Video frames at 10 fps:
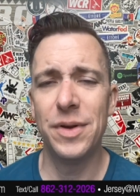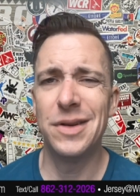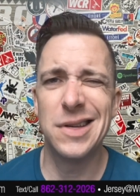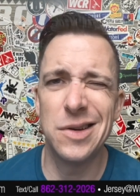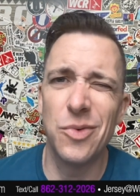But
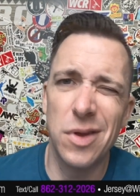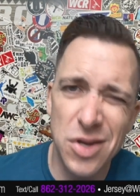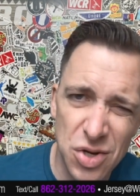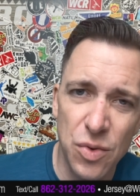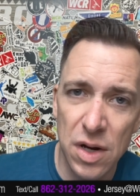you didn't
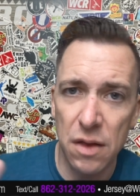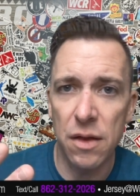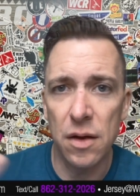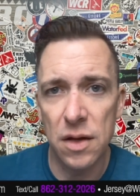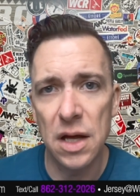really do
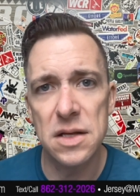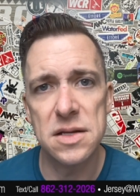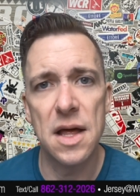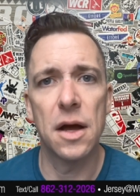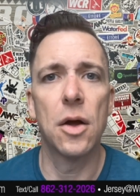anything to get
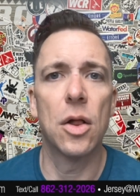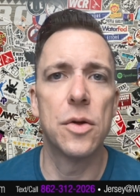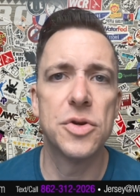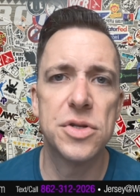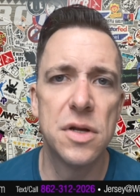to that
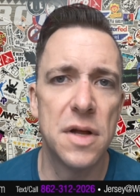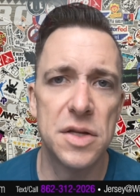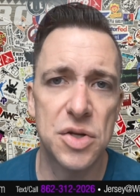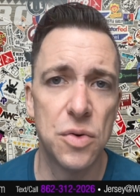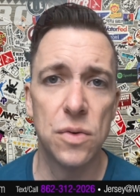conclusion, and
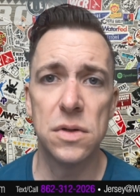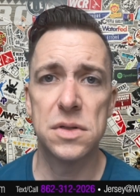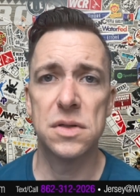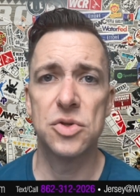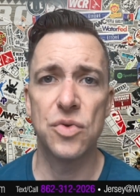that's cool.
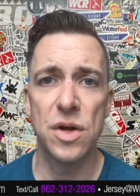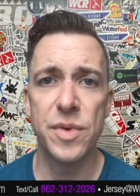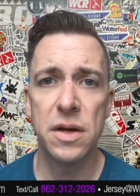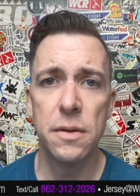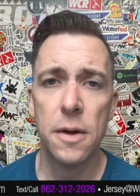It's
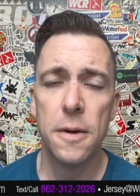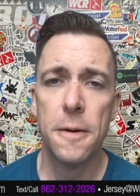dreaming.